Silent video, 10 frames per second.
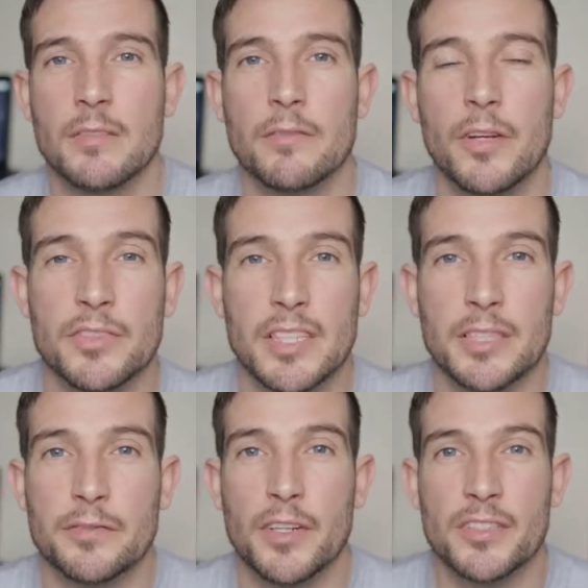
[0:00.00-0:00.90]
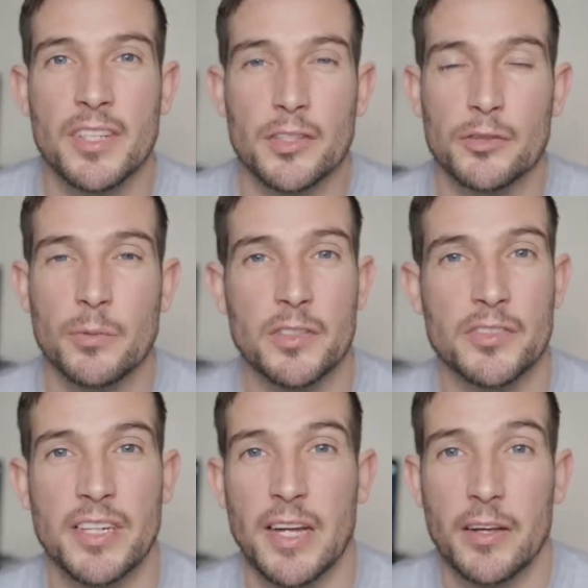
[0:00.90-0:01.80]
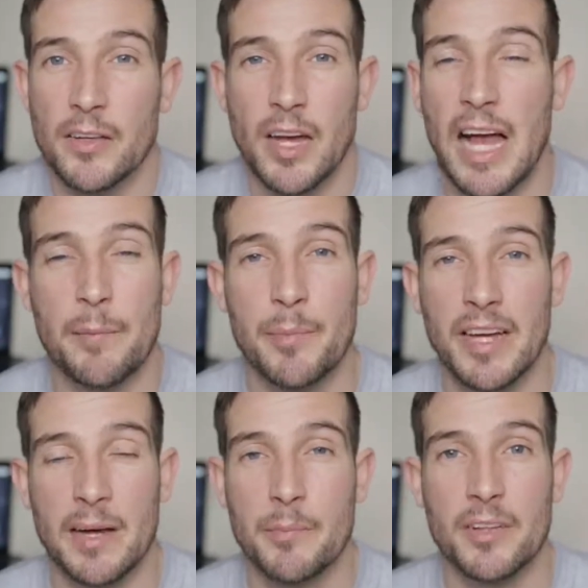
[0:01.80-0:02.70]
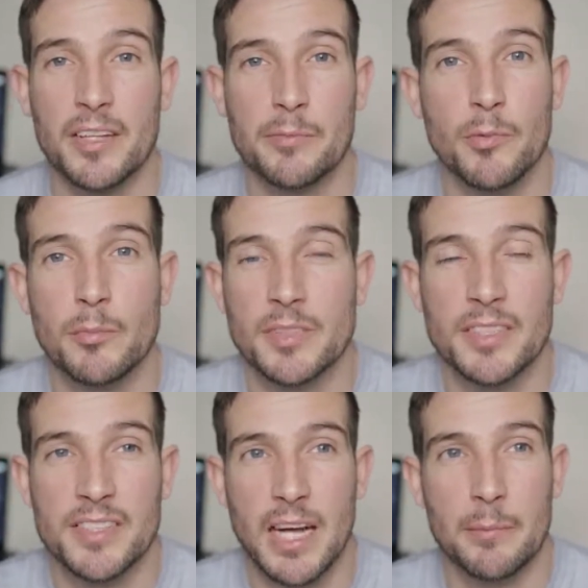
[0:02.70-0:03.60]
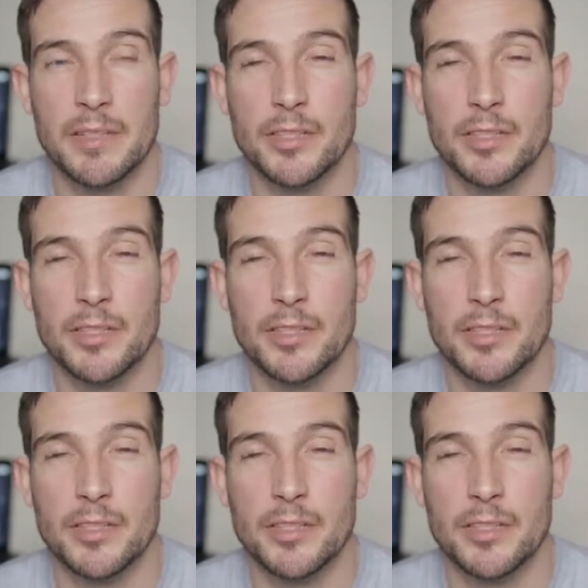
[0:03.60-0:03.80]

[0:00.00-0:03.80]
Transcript: First things first, I just want to say how happy I am at this moment in time.